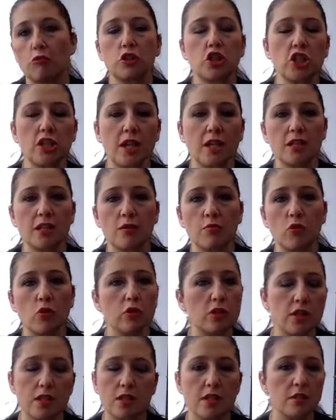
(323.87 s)
just ask them,
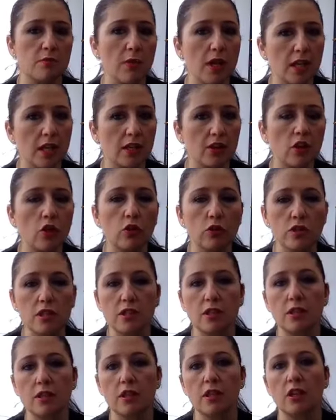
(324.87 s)
what is this? Make a note,
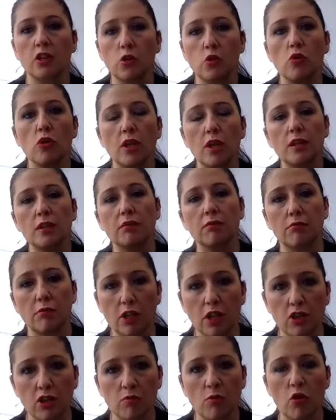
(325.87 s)
study it, Google it,
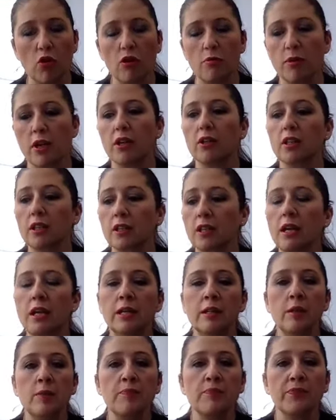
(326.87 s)
learn more about it.
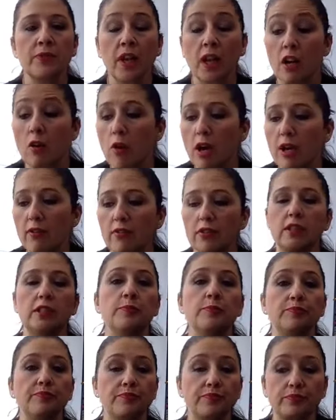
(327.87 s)

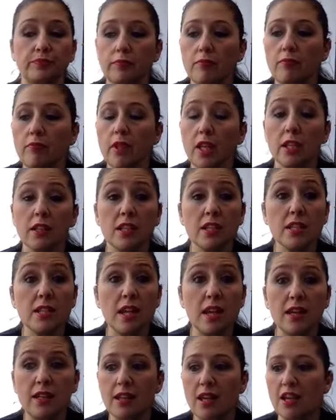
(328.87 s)
However, this
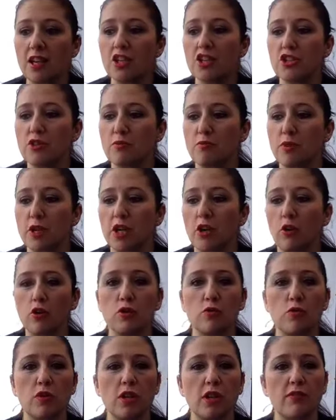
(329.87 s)
day and age,
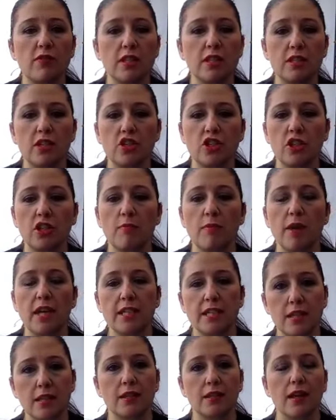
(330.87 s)
because we live in such an
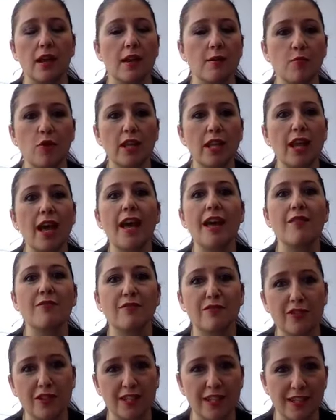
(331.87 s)
amazing time when
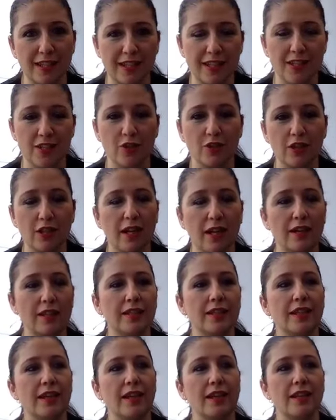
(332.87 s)
everything is
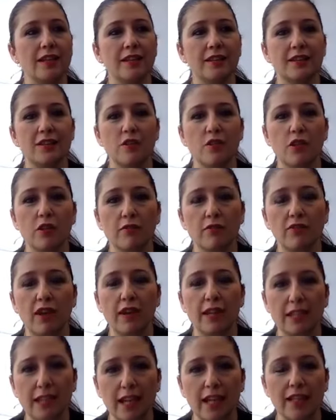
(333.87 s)
online and you can
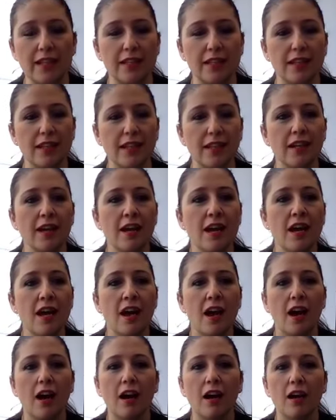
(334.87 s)
find anything,
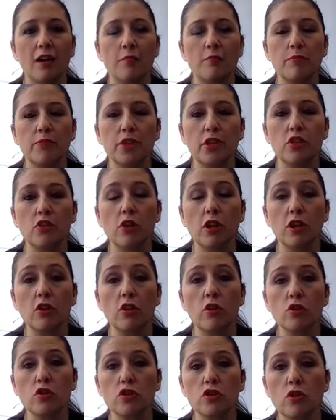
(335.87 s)
you can
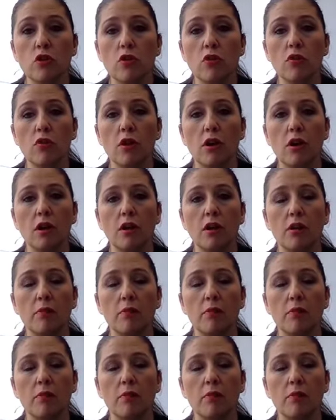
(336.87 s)
also,